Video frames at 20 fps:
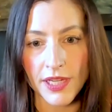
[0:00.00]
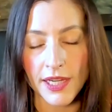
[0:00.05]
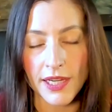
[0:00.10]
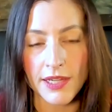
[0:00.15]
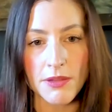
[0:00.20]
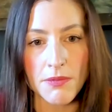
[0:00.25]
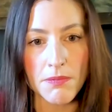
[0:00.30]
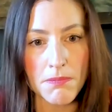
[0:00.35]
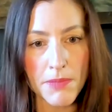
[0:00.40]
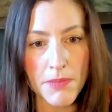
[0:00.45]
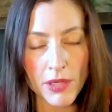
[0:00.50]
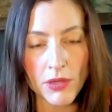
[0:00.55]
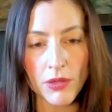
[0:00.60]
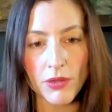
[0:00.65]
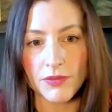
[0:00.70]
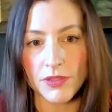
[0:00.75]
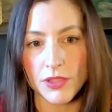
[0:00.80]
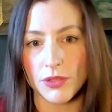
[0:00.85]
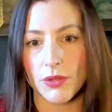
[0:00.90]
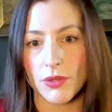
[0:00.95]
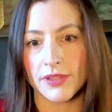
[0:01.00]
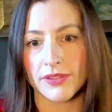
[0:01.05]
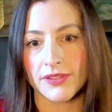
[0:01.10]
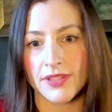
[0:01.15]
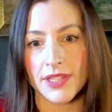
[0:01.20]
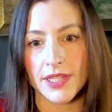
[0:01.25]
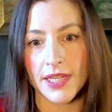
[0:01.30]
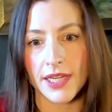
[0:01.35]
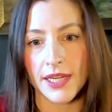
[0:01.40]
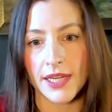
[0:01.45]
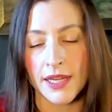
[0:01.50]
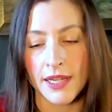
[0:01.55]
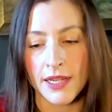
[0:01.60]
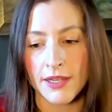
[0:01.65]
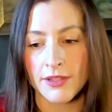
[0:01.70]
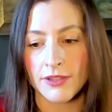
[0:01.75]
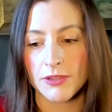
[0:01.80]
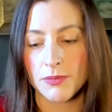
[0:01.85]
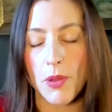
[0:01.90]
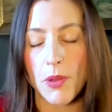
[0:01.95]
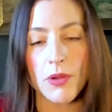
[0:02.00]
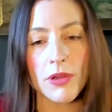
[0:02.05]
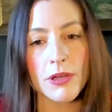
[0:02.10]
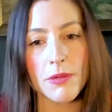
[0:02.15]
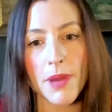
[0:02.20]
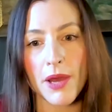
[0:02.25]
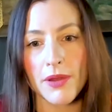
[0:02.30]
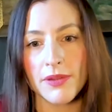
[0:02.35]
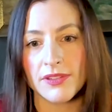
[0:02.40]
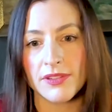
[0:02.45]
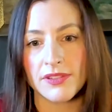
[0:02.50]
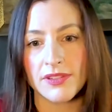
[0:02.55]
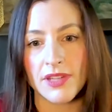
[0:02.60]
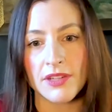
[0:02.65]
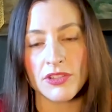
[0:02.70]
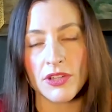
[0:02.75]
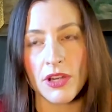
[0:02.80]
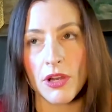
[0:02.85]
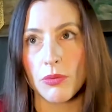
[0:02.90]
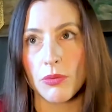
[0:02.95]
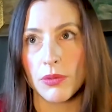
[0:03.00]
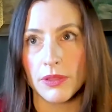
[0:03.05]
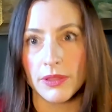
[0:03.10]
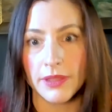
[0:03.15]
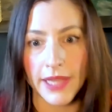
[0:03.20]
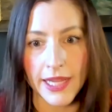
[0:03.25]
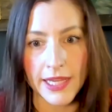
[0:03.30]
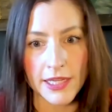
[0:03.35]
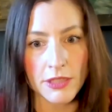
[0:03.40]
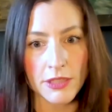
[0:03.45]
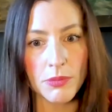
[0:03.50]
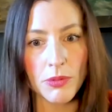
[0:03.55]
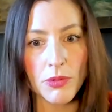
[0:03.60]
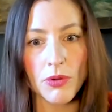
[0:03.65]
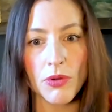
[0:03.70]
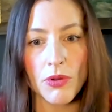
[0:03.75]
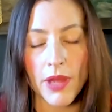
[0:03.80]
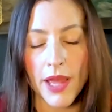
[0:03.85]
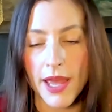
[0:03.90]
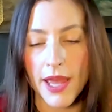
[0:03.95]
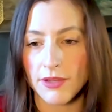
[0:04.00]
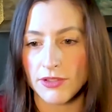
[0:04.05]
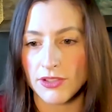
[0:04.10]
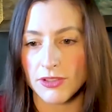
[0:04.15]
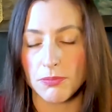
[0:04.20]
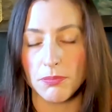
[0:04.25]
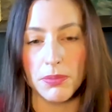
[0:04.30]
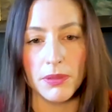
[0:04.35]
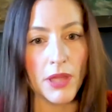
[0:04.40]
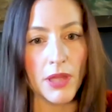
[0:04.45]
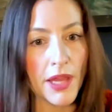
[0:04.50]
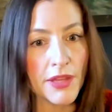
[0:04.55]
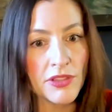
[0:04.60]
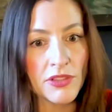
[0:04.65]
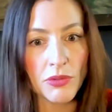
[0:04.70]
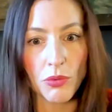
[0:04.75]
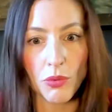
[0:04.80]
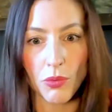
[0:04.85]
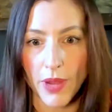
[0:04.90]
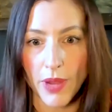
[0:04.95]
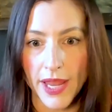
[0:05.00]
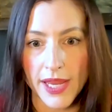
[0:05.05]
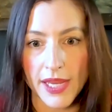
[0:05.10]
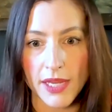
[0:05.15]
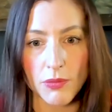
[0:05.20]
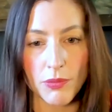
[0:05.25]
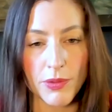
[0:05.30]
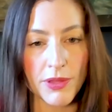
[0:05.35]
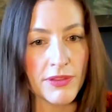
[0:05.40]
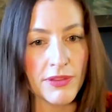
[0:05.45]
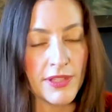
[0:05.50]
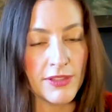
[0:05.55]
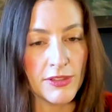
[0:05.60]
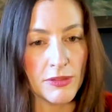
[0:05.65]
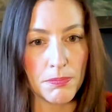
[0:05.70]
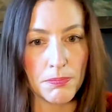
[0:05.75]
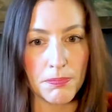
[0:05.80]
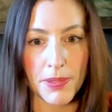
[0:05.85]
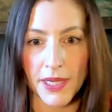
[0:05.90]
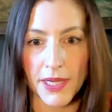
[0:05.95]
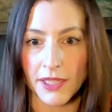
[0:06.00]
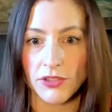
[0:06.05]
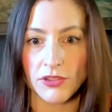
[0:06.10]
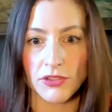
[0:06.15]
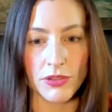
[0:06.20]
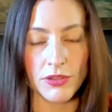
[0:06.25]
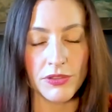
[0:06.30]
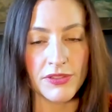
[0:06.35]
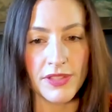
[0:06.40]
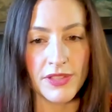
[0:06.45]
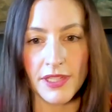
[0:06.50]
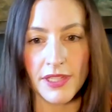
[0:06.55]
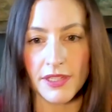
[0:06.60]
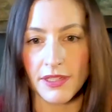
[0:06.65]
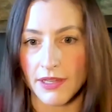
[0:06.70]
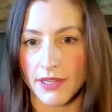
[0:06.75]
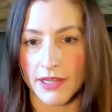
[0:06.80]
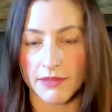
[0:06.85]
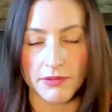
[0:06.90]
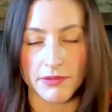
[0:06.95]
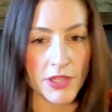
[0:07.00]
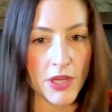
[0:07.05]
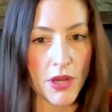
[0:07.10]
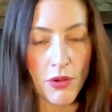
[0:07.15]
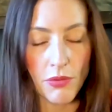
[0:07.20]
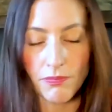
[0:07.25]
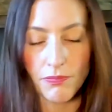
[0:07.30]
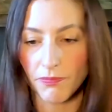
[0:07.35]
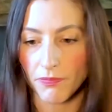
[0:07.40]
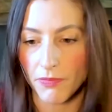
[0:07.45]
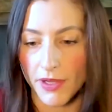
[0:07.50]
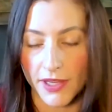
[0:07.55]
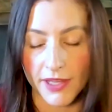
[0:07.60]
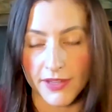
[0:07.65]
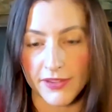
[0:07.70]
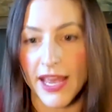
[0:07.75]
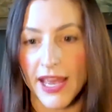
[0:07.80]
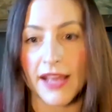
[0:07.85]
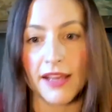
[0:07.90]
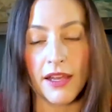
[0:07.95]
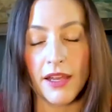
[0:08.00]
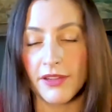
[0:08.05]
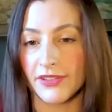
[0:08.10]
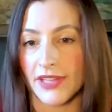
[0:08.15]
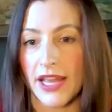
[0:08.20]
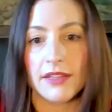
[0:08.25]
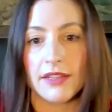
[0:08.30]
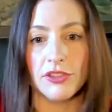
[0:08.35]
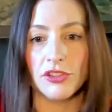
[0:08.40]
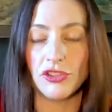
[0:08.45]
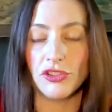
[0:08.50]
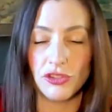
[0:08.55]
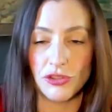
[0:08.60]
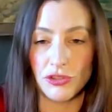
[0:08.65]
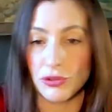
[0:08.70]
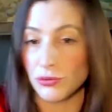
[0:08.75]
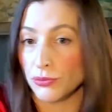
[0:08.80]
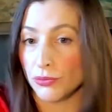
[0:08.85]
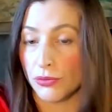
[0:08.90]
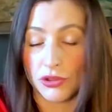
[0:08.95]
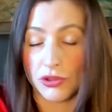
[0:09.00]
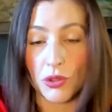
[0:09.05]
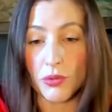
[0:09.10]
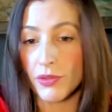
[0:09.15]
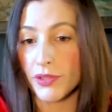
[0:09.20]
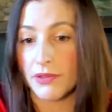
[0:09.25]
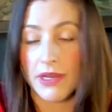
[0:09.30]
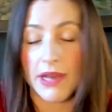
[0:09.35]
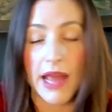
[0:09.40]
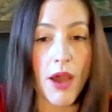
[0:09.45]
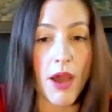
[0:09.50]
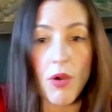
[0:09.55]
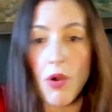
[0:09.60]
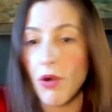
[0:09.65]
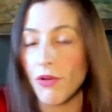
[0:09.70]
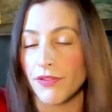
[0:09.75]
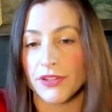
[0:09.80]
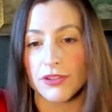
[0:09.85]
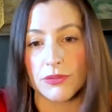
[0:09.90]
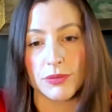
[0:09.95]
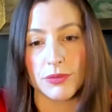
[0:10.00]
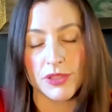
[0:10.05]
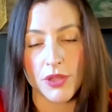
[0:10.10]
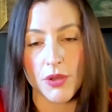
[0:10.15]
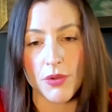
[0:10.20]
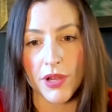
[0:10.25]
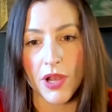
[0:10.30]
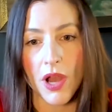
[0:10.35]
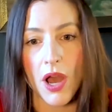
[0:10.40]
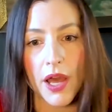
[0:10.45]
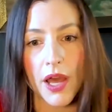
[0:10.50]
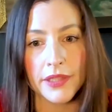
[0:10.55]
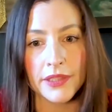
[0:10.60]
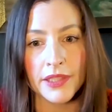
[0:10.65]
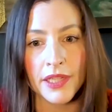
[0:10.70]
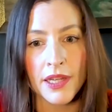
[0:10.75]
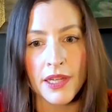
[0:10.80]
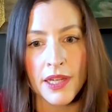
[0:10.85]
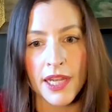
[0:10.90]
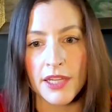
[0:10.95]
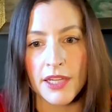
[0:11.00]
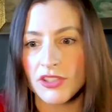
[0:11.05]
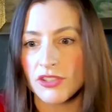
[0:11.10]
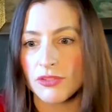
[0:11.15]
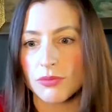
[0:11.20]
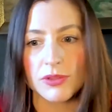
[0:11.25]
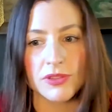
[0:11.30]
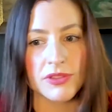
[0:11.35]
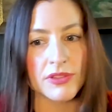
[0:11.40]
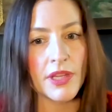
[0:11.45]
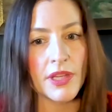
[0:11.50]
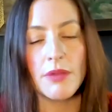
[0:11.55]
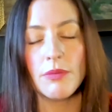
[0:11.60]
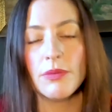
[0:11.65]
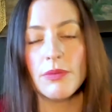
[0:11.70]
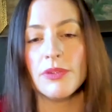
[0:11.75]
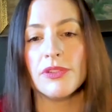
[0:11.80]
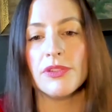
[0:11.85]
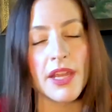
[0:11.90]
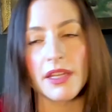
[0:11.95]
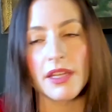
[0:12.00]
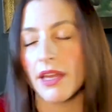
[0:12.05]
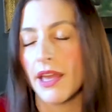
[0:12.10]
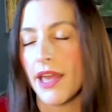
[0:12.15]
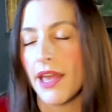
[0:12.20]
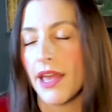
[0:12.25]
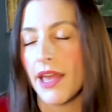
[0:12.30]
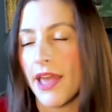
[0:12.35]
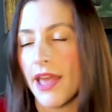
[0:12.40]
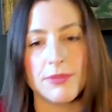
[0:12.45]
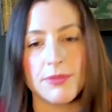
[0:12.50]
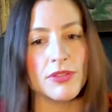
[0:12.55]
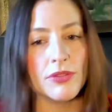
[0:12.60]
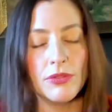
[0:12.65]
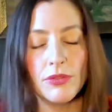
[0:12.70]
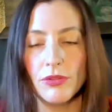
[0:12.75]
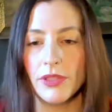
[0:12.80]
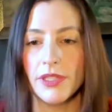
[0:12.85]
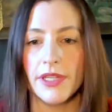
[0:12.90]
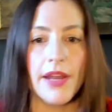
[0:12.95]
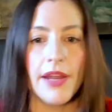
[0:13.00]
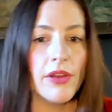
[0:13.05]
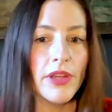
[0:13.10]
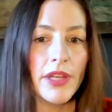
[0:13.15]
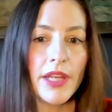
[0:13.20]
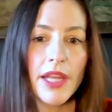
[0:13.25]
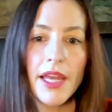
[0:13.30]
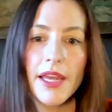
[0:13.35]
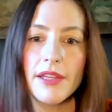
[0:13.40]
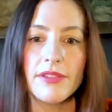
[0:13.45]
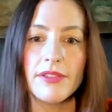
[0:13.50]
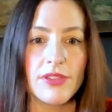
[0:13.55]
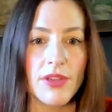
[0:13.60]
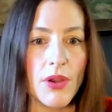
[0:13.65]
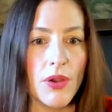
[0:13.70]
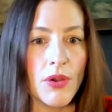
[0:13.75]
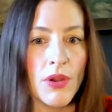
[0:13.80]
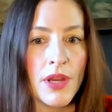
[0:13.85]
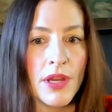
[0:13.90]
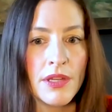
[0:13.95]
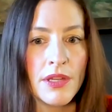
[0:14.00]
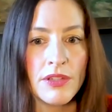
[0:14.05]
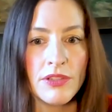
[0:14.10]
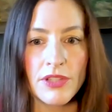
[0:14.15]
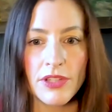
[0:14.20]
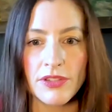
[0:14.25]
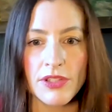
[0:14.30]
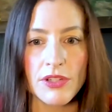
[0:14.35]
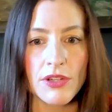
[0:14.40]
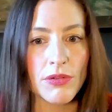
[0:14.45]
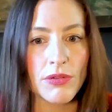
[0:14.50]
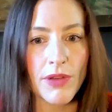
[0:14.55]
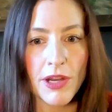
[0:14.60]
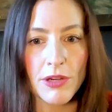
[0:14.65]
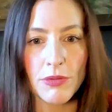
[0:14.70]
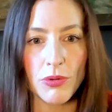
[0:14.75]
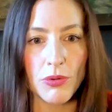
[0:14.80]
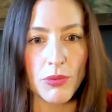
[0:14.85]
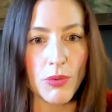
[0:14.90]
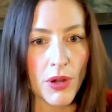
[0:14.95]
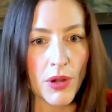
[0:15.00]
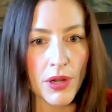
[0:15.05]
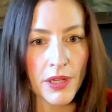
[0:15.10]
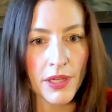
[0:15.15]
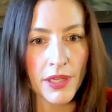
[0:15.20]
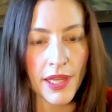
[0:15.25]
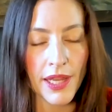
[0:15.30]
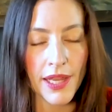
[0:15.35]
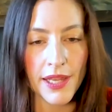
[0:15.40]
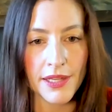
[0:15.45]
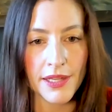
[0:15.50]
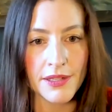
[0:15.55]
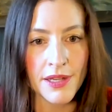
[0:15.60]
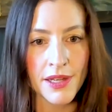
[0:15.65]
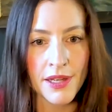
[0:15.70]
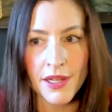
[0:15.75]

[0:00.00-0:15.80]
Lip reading: in the middle of New York City, spoken about in such a relatable and just blunt way with these pictures that, you know, exactly showed how all this was going on. It was like absolutely nailing it. So just incredible work. And